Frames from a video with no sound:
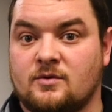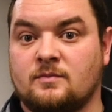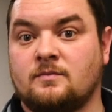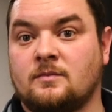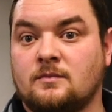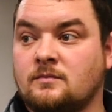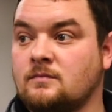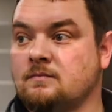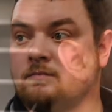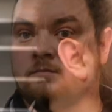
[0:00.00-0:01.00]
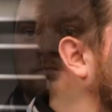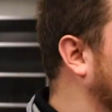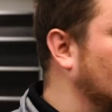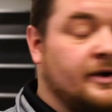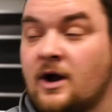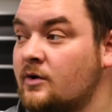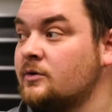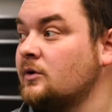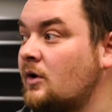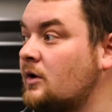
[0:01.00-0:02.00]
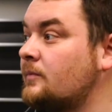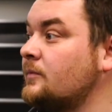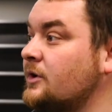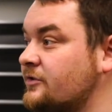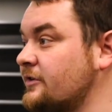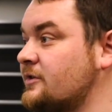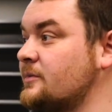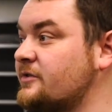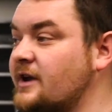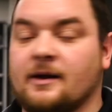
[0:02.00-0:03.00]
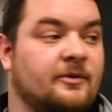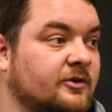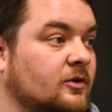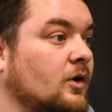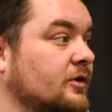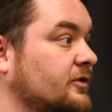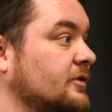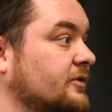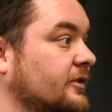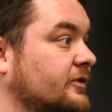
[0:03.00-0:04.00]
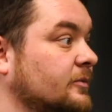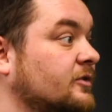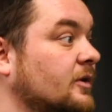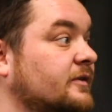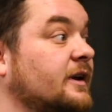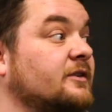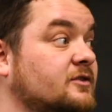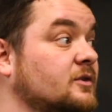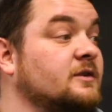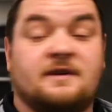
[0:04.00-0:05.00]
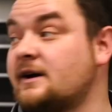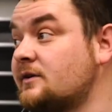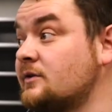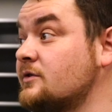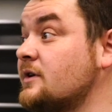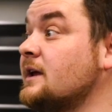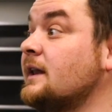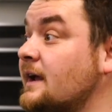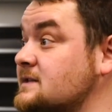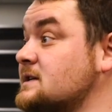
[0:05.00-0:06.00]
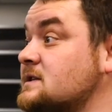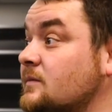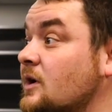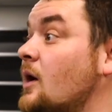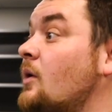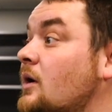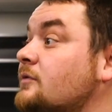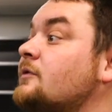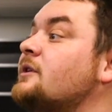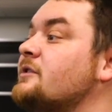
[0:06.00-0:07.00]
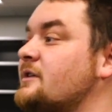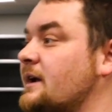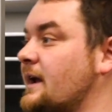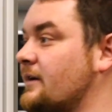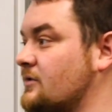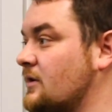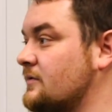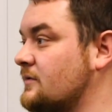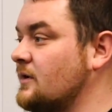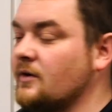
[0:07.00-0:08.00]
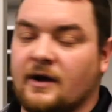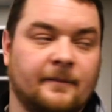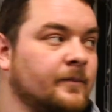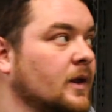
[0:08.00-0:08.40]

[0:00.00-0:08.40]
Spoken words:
room. When we go into alarm, your system is set up as a cross zone system, so it takes 2 detectors in that system to go off to set gas off. Okay,